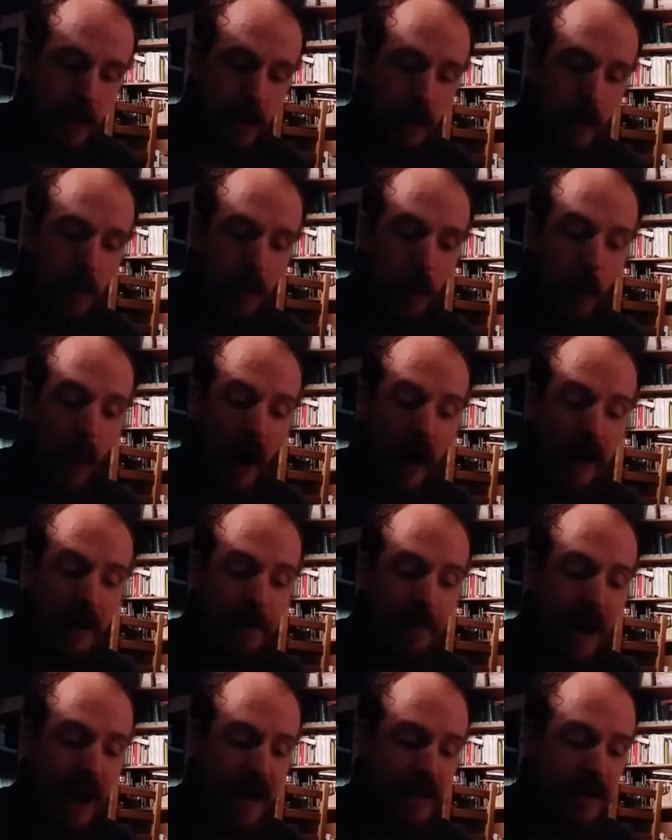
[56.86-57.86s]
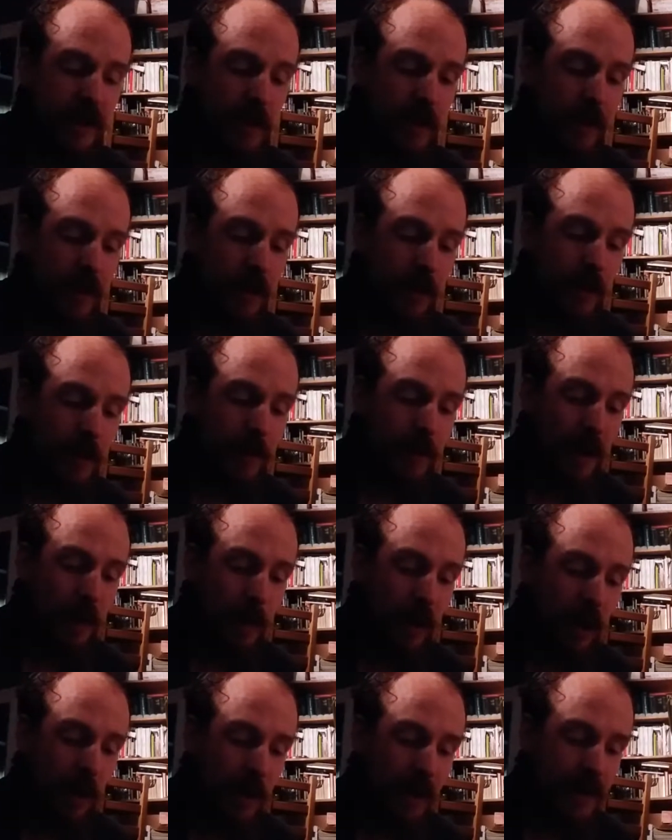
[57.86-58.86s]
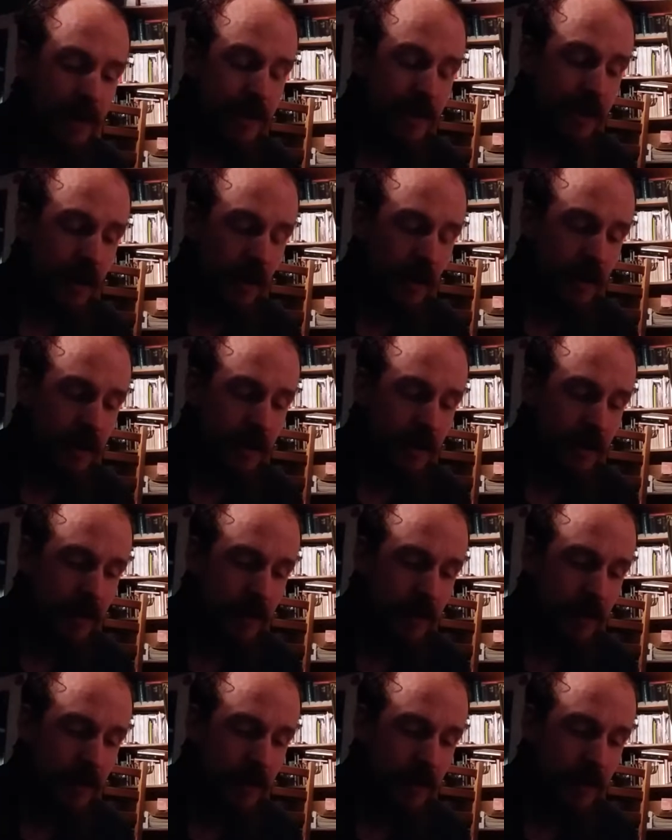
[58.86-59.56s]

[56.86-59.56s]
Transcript: white magic would have been where we started,